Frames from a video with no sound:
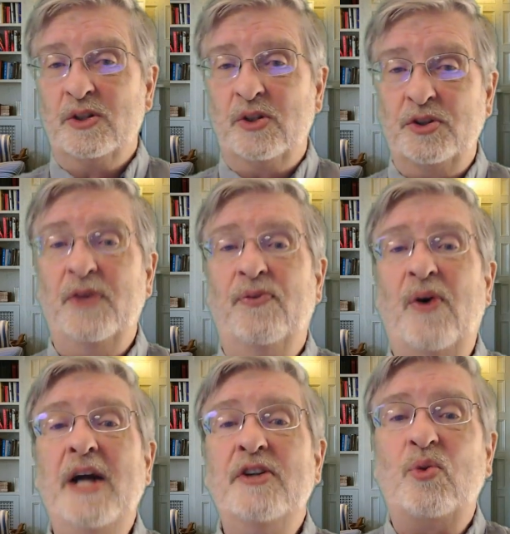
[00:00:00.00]
so she
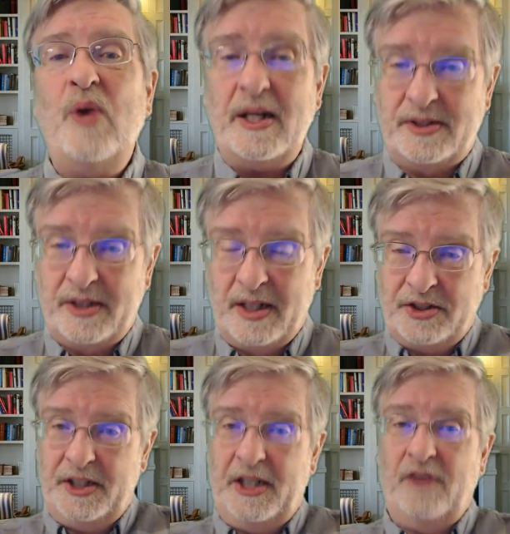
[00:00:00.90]
finds rest.
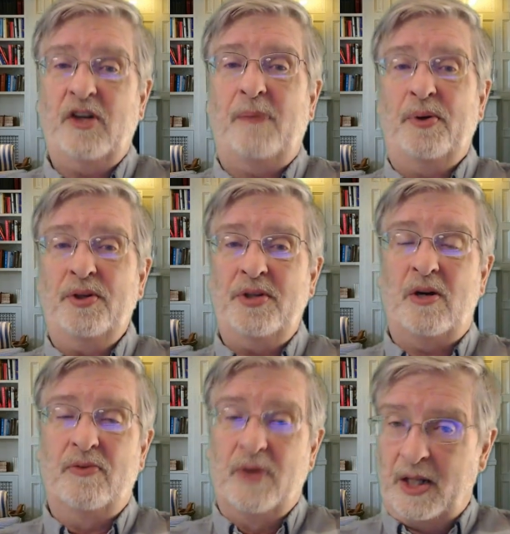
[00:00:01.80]
She gives up
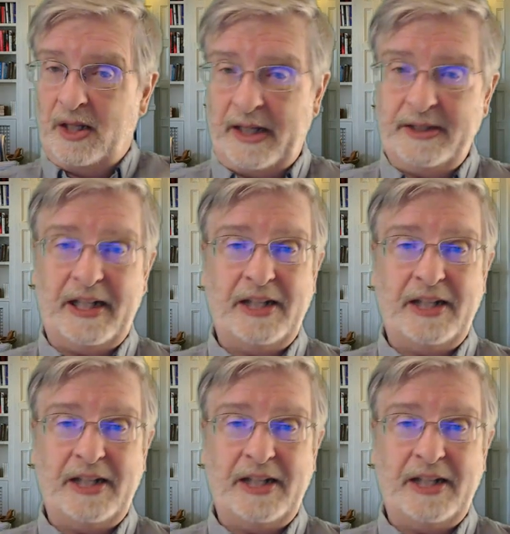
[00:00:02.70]
herself, lays it